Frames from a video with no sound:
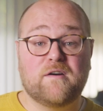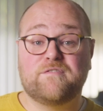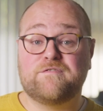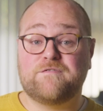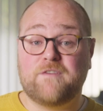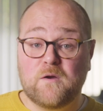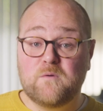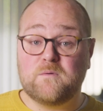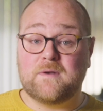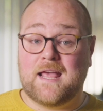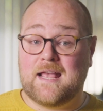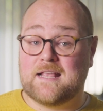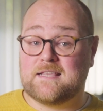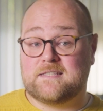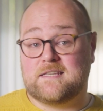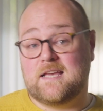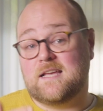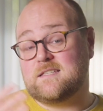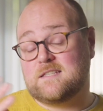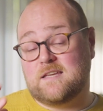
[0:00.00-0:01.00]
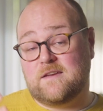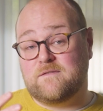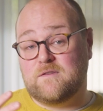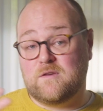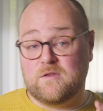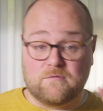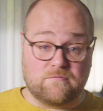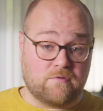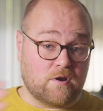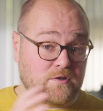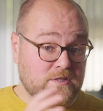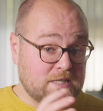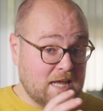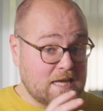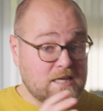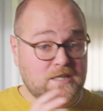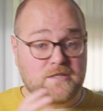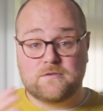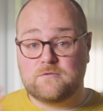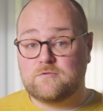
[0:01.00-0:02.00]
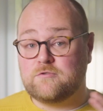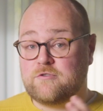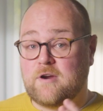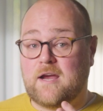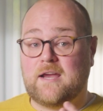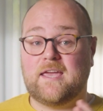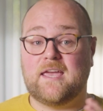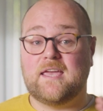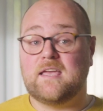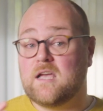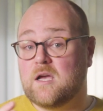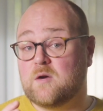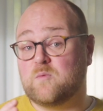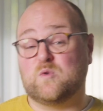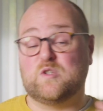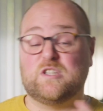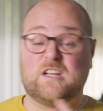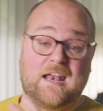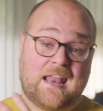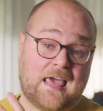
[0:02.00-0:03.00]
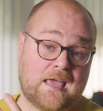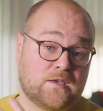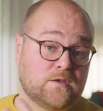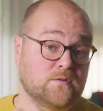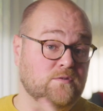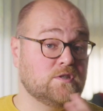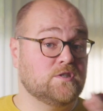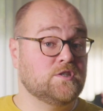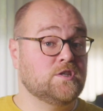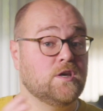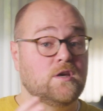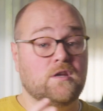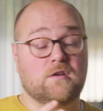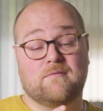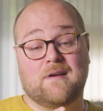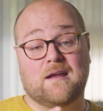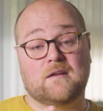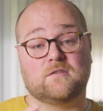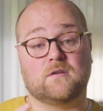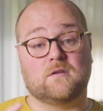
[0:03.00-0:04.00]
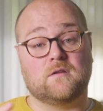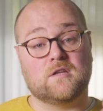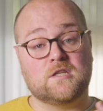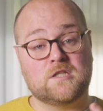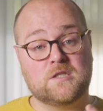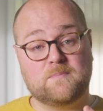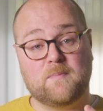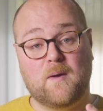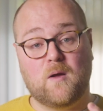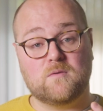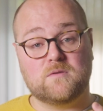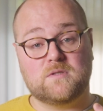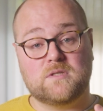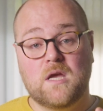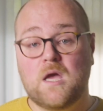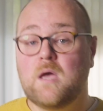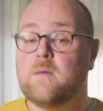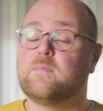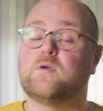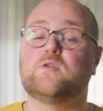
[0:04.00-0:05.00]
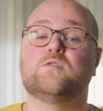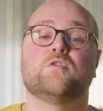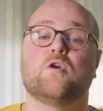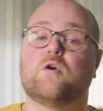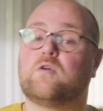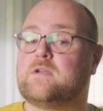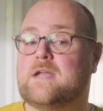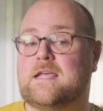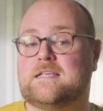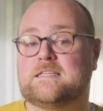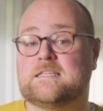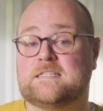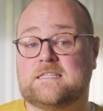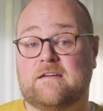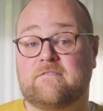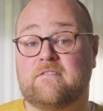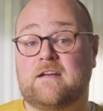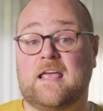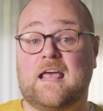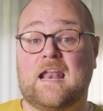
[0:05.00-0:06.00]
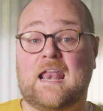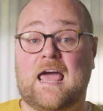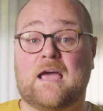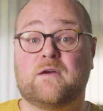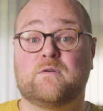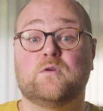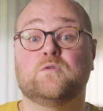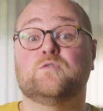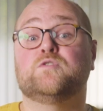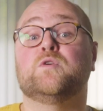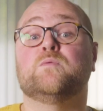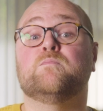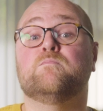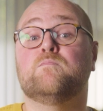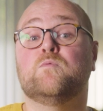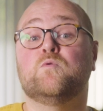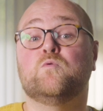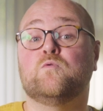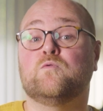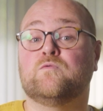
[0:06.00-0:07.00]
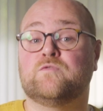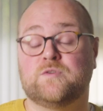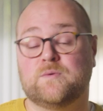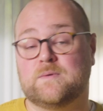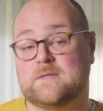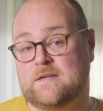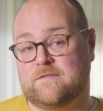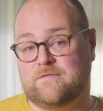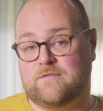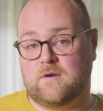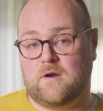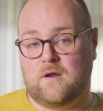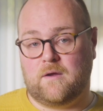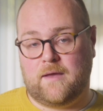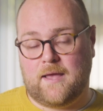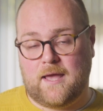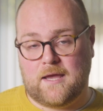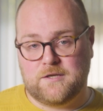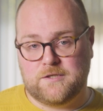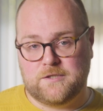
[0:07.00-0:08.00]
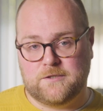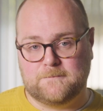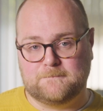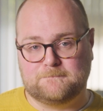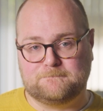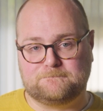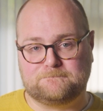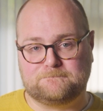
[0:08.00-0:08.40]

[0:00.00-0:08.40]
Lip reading: phone headsets give you the rotational tracking and would allow you to turn around on the spot, but not necessarily allow you to move to a different location.